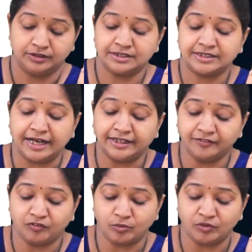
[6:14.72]
The
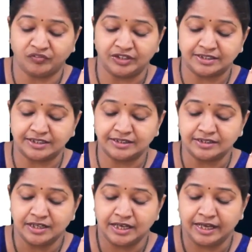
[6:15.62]
standard form of this
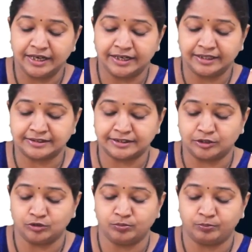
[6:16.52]
is ax
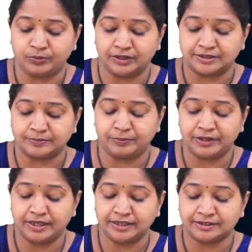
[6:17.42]
cube plus
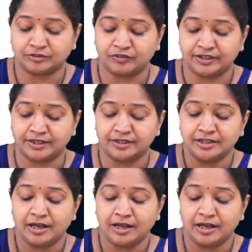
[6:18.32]
bx square